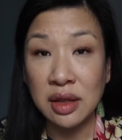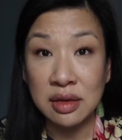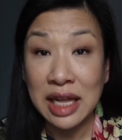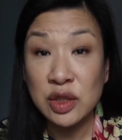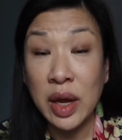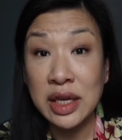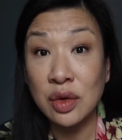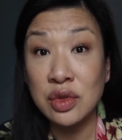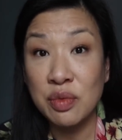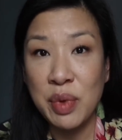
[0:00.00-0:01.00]
Like that's why I
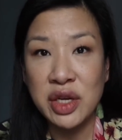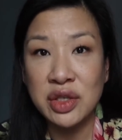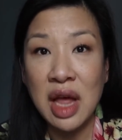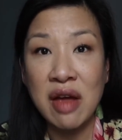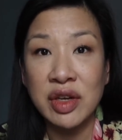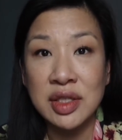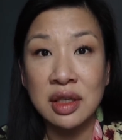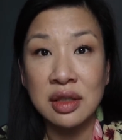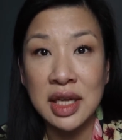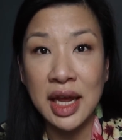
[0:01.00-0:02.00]
don't do pages every
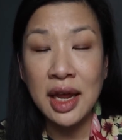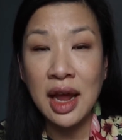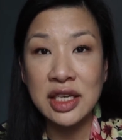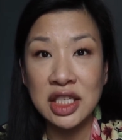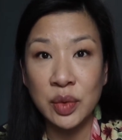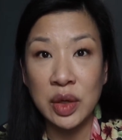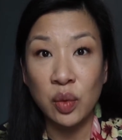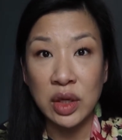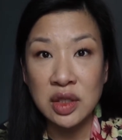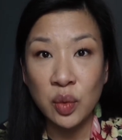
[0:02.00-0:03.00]
single day. I do it
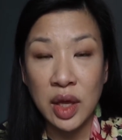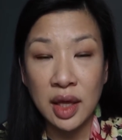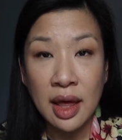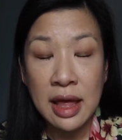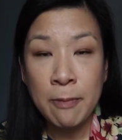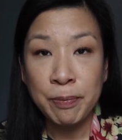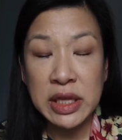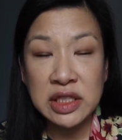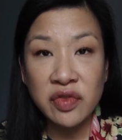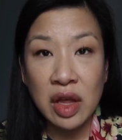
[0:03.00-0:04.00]
once a week.
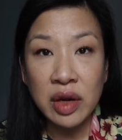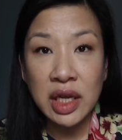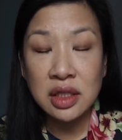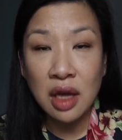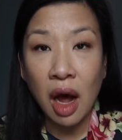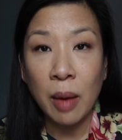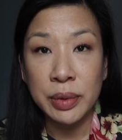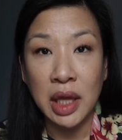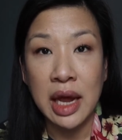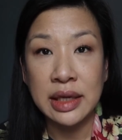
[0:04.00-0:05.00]
It's very top
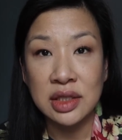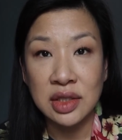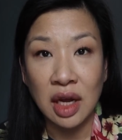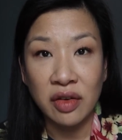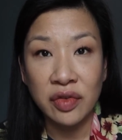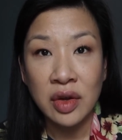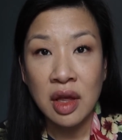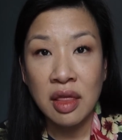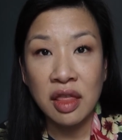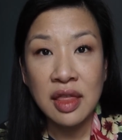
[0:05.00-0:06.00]
line stuff.
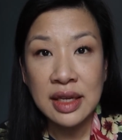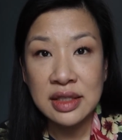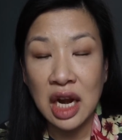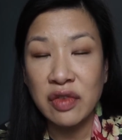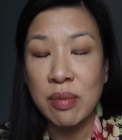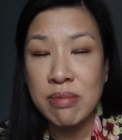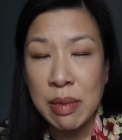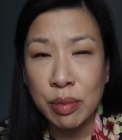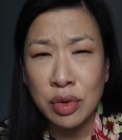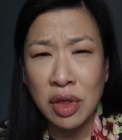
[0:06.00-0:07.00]
The things that I
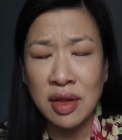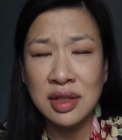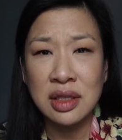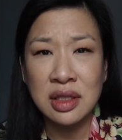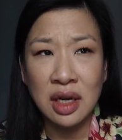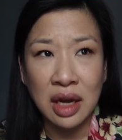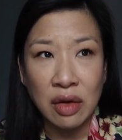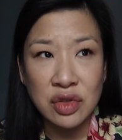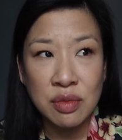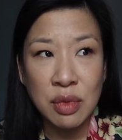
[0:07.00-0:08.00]
remember, the things that stuck
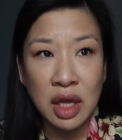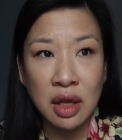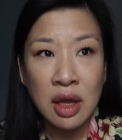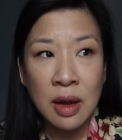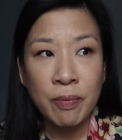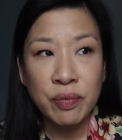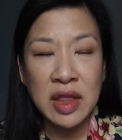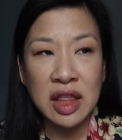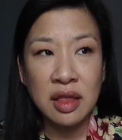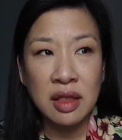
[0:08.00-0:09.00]
out to me,
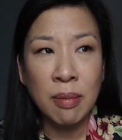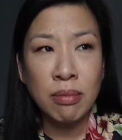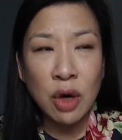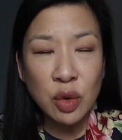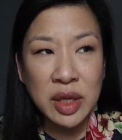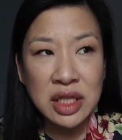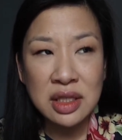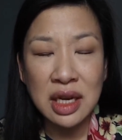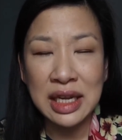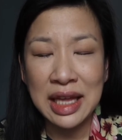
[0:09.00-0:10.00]
the the moments
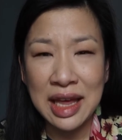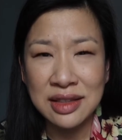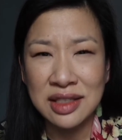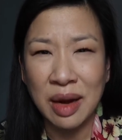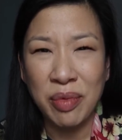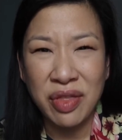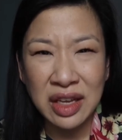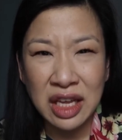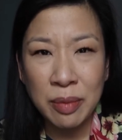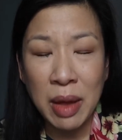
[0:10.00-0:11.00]
that I can't stop
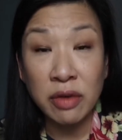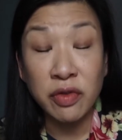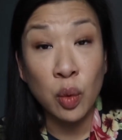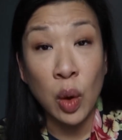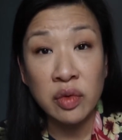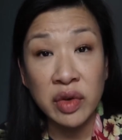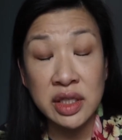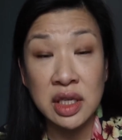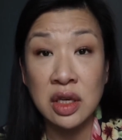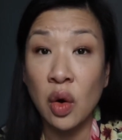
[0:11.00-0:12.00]
thinking about for one
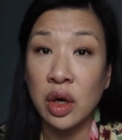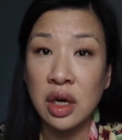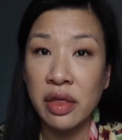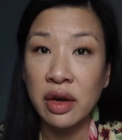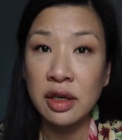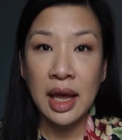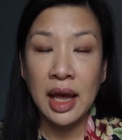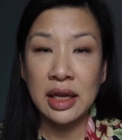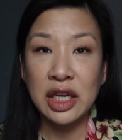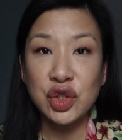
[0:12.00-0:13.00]
reason or another.
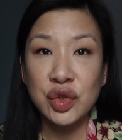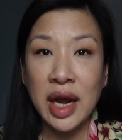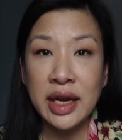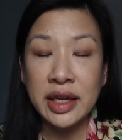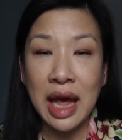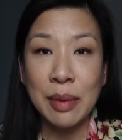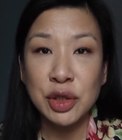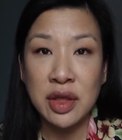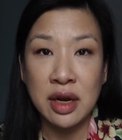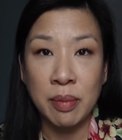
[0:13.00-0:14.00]
And I try to
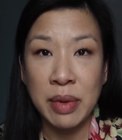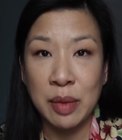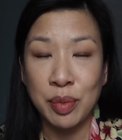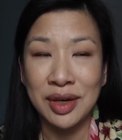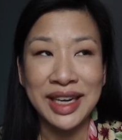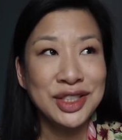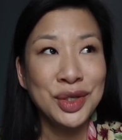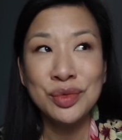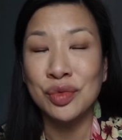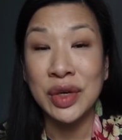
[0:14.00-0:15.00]
capture that on paper. I
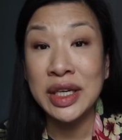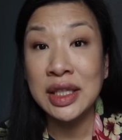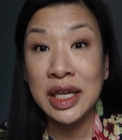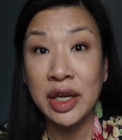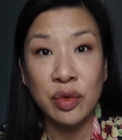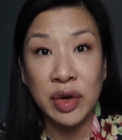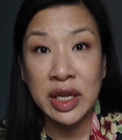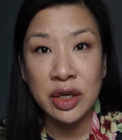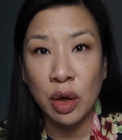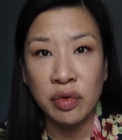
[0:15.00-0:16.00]
don't really read
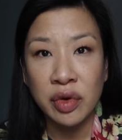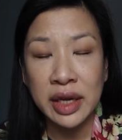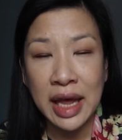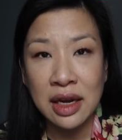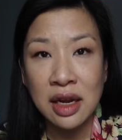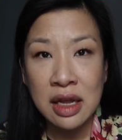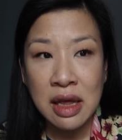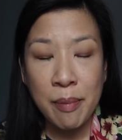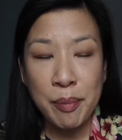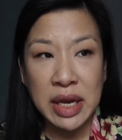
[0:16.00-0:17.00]
it over again,
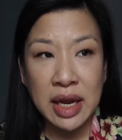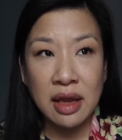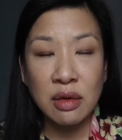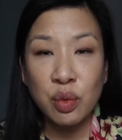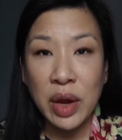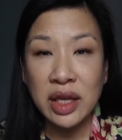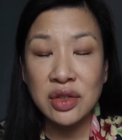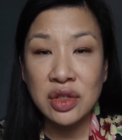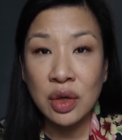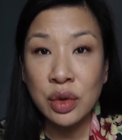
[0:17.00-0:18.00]
but in a way it's
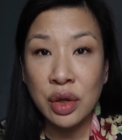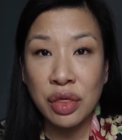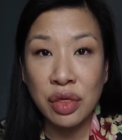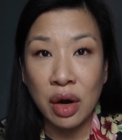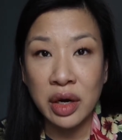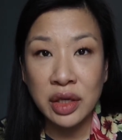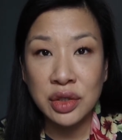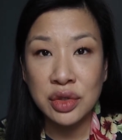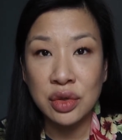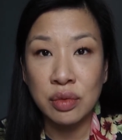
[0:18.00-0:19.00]
so cathartic
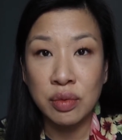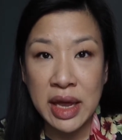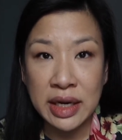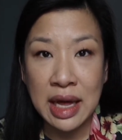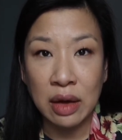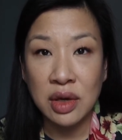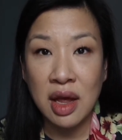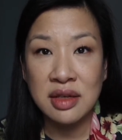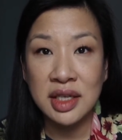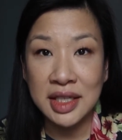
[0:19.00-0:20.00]
just to write it out
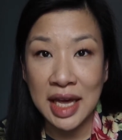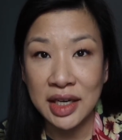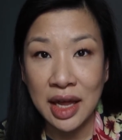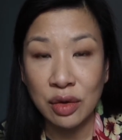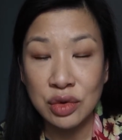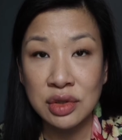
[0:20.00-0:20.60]
and to get it out.